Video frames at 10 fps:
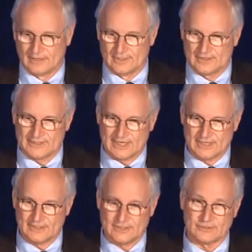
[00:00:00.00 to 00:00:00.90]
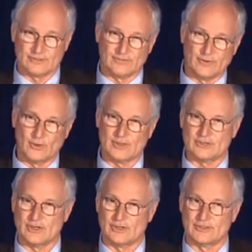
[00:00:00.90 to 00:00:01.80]
The second is to
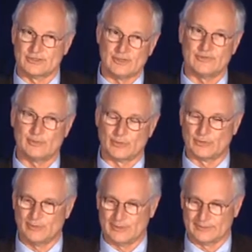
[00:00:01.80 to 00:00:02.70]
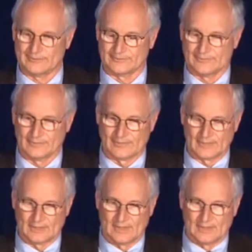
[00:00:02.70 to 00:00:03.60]
focus on self-improvement.
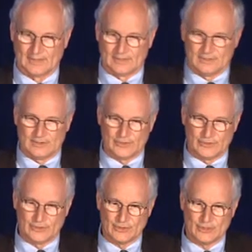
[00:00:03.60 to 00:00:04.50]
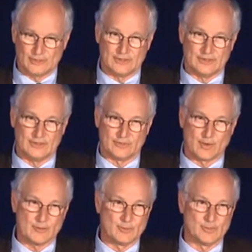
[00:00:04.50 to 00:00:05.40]
The third is
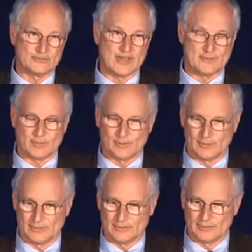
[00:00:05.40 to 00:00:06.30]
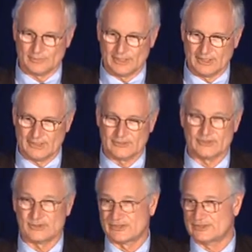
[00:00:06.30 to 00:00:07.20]
probably most applicable to this meeting, is
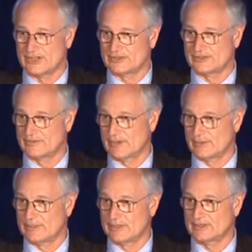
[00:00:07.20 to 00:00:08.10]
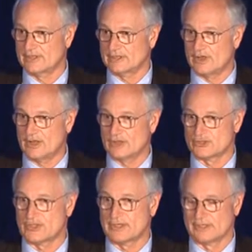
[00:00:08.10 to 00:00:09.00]
to assess developing
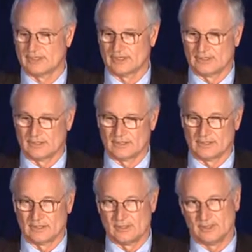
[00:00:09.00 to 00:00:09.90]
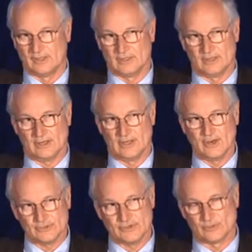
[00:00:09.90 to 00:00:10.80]
technology.
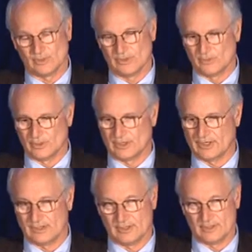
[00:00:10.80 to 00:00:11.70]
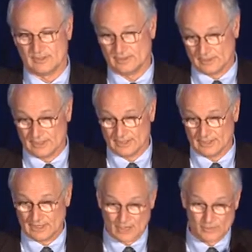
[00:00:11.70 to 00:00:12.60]
How is it really working, and
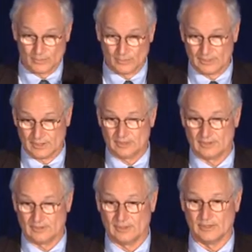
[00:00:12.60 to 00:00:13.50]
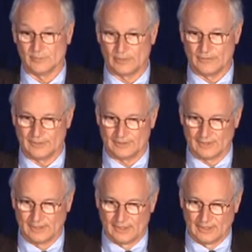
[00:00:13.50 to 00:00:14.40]
then how can we improve it?
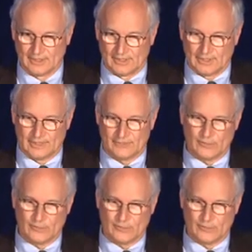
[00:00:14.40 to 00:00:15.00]
And the